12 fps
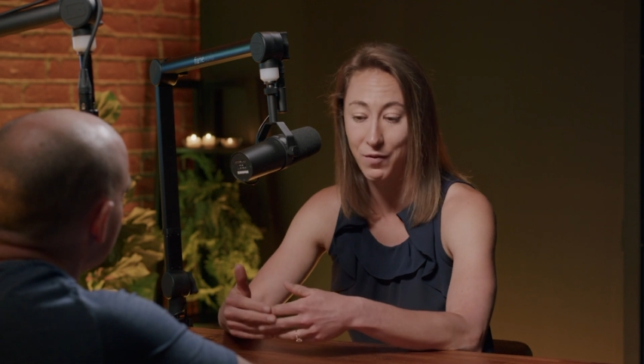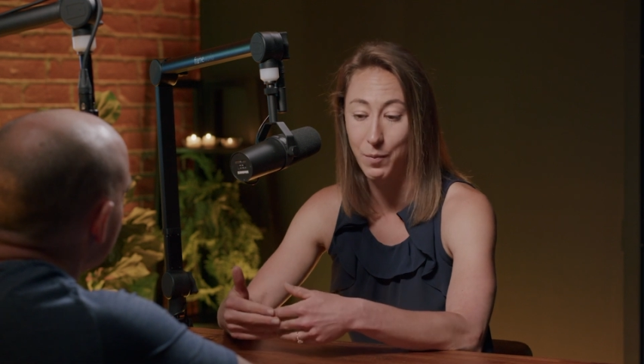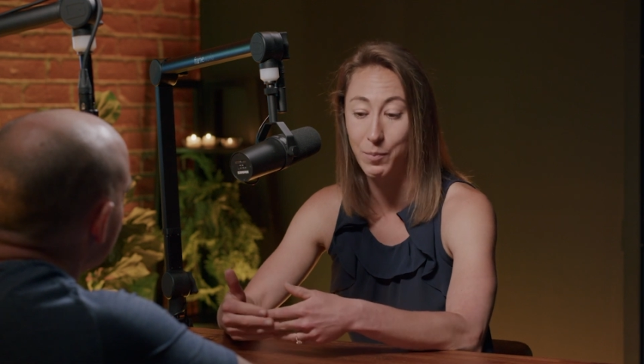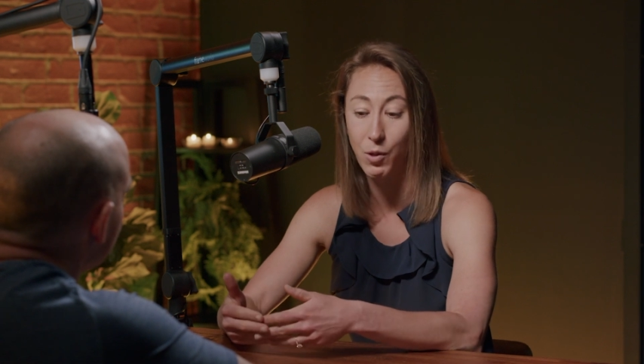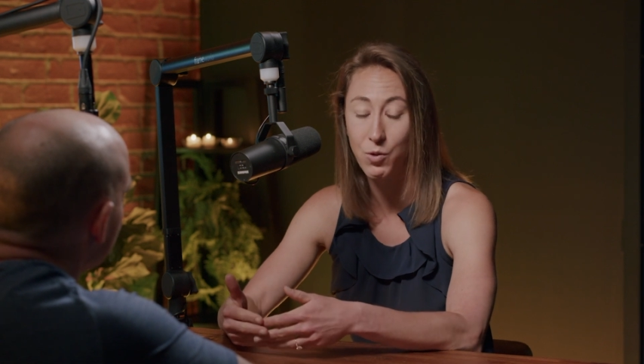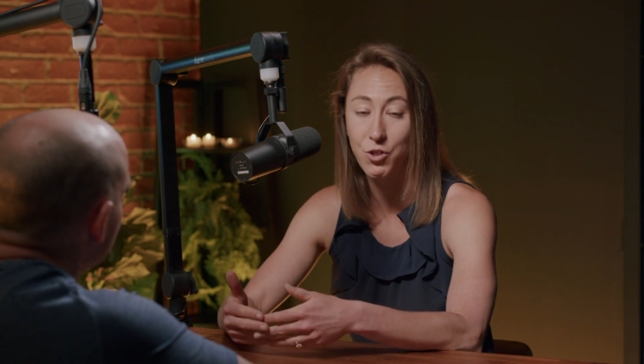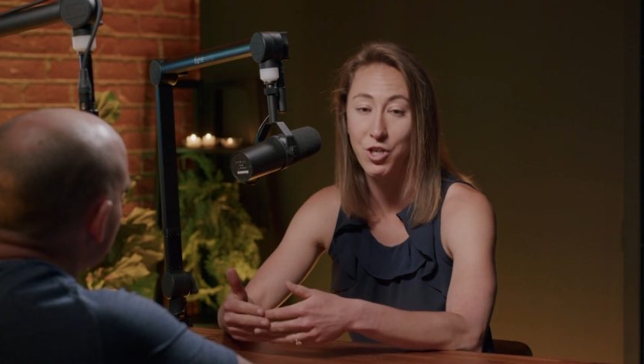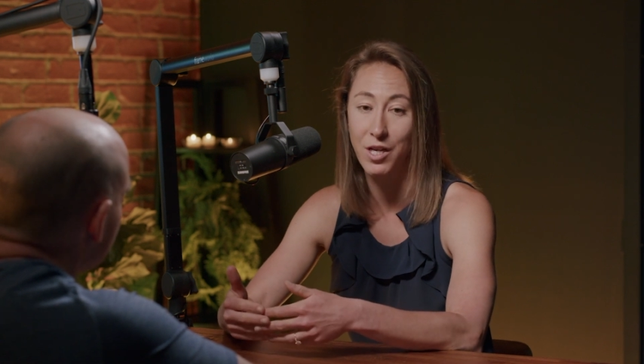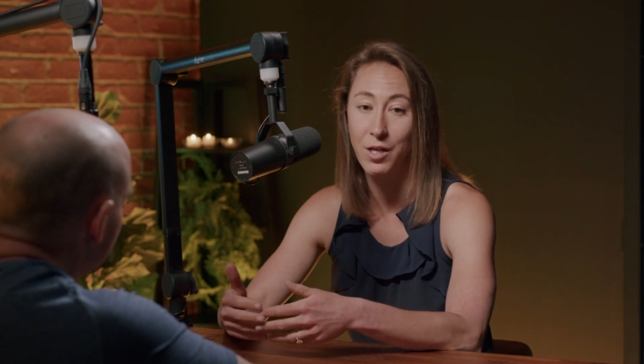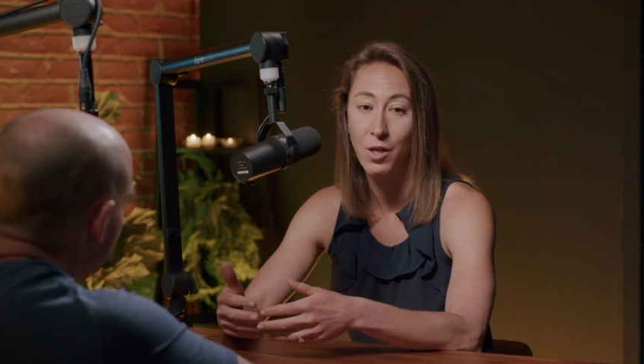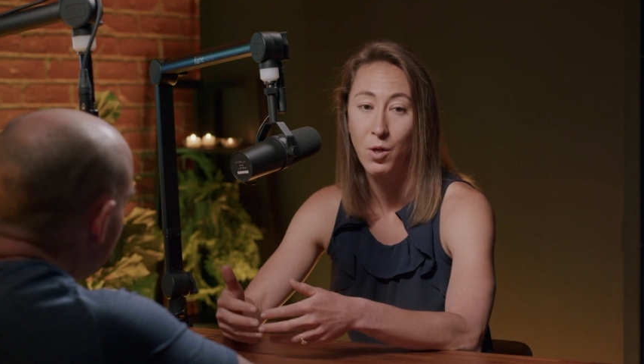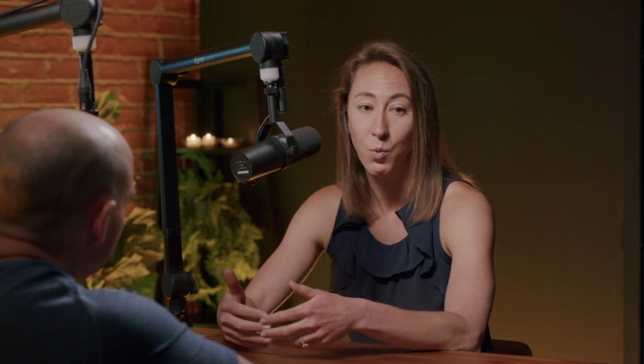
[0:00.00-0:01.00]
of approach
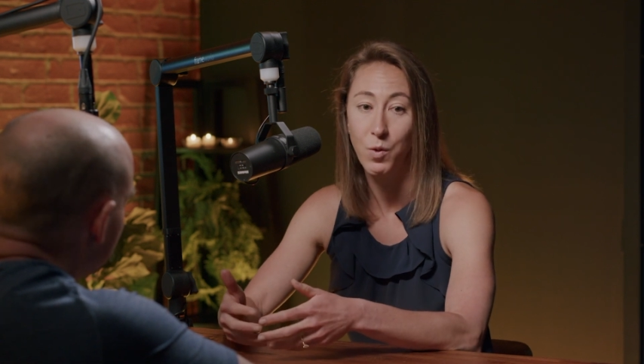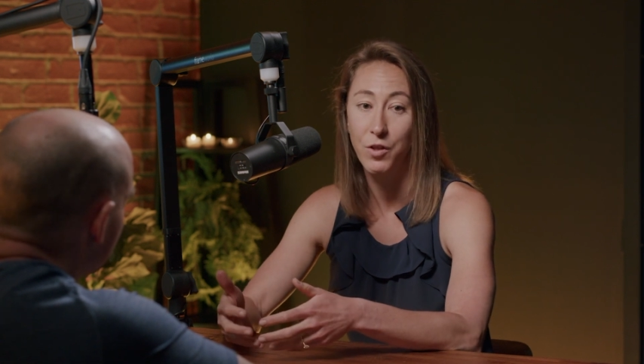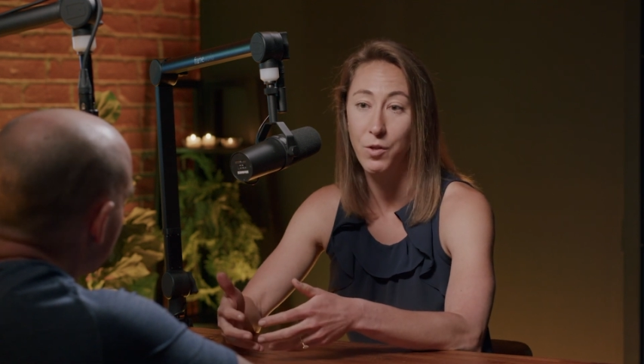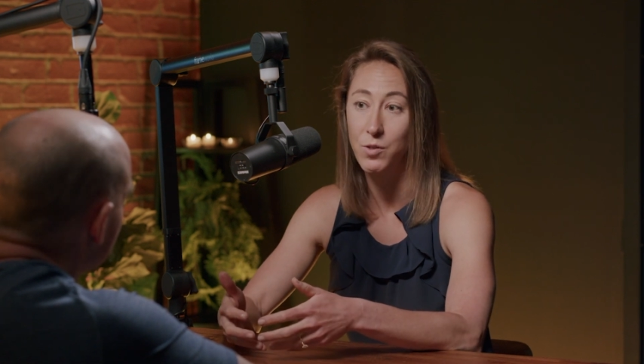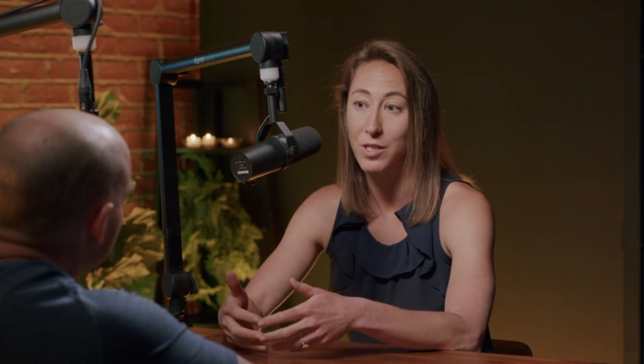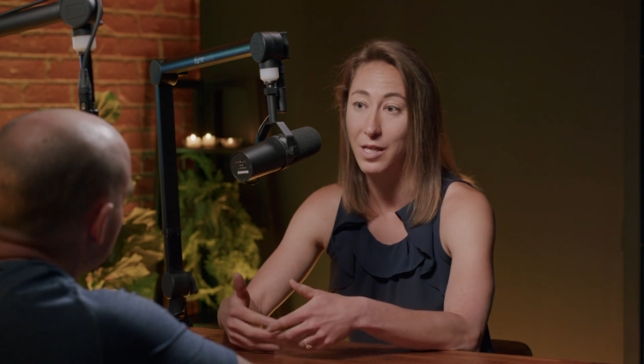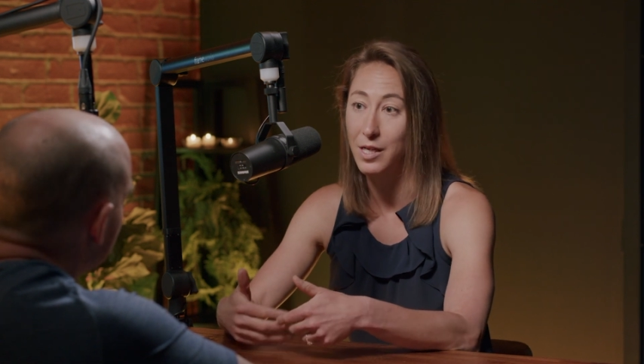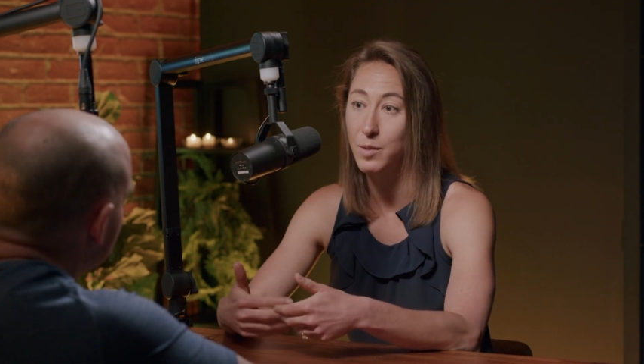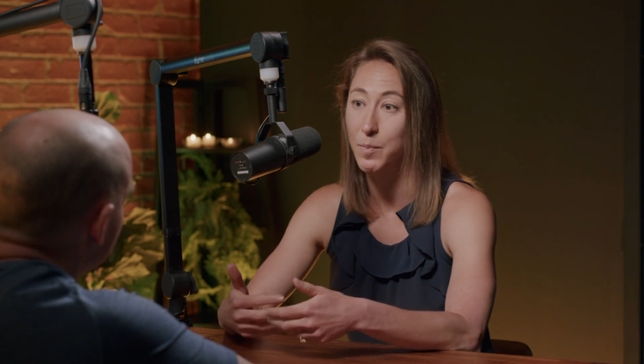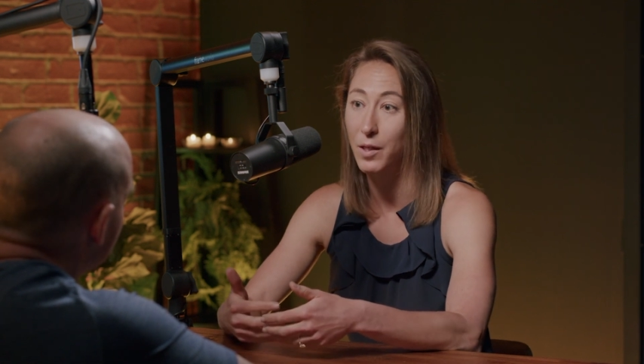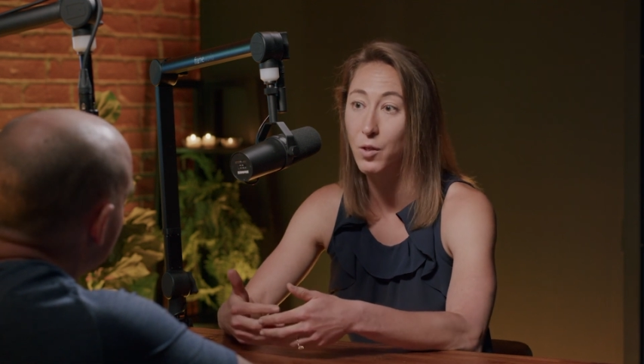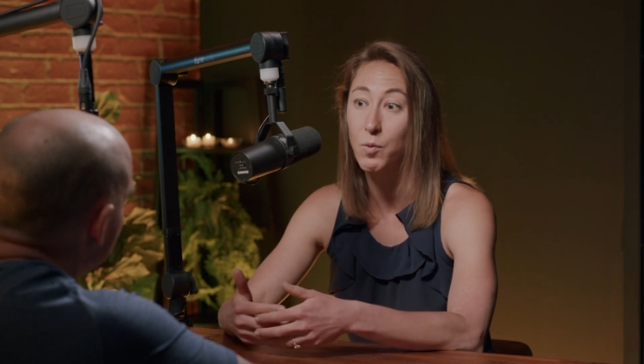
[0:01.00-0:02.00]
it with those things,
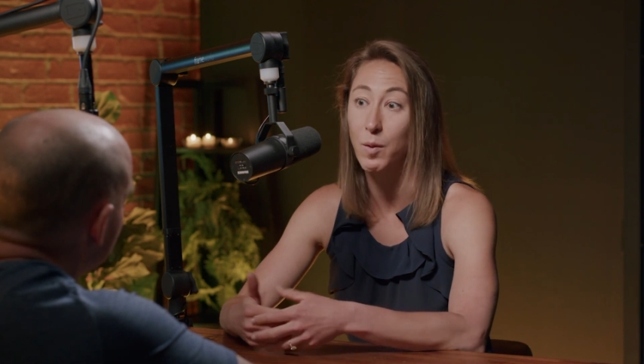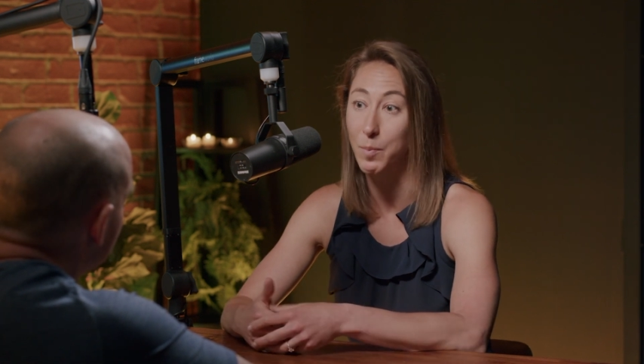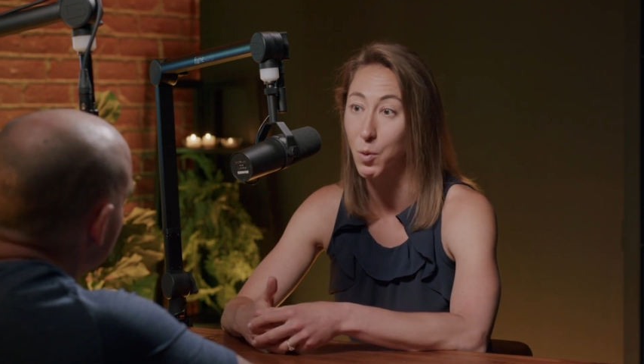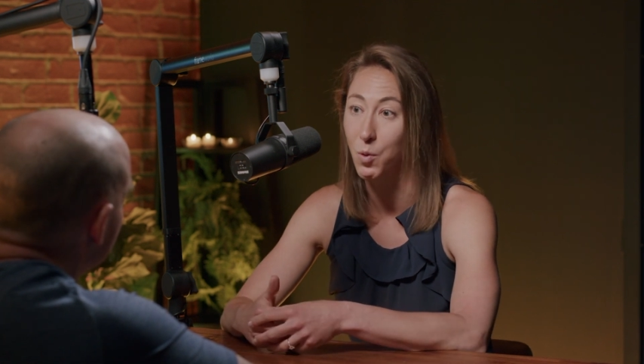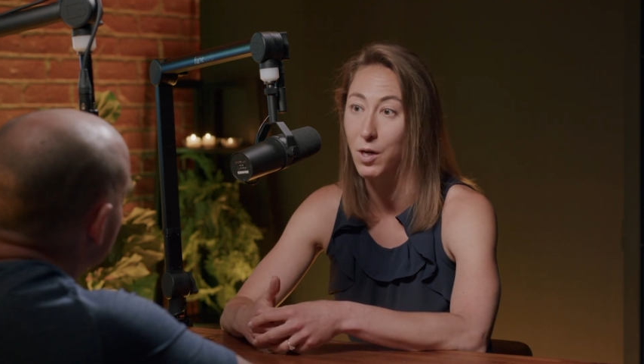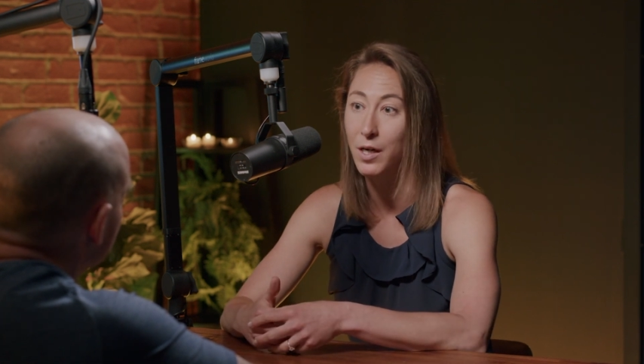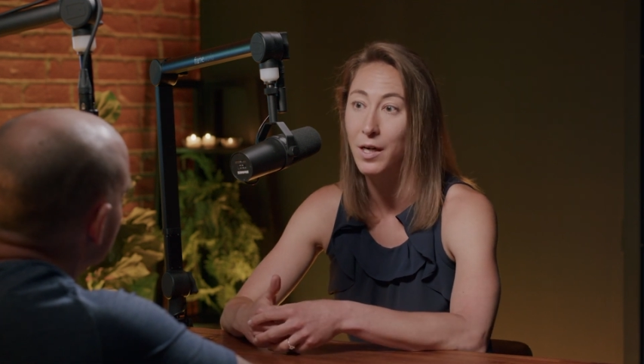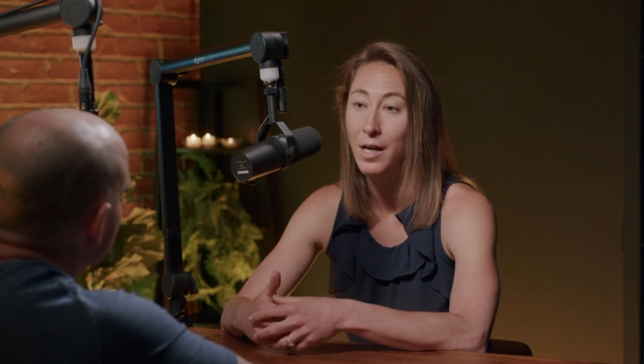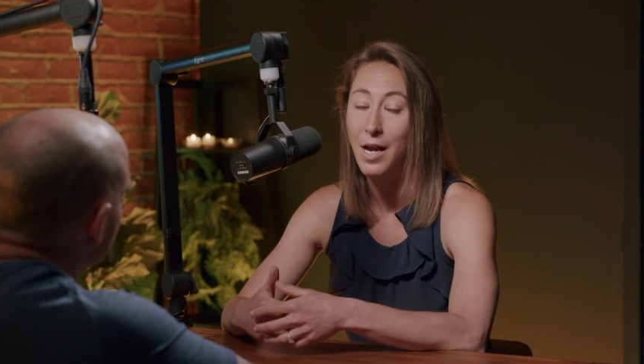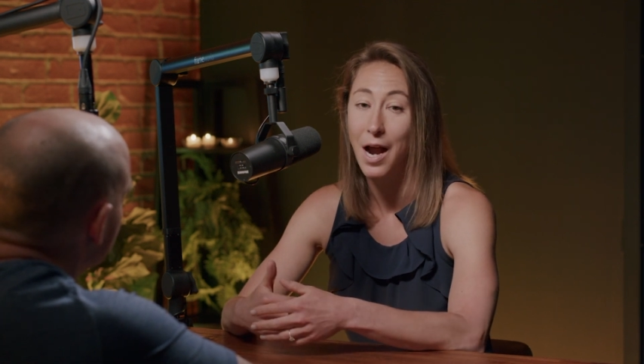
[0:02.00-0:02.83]
build a rapport,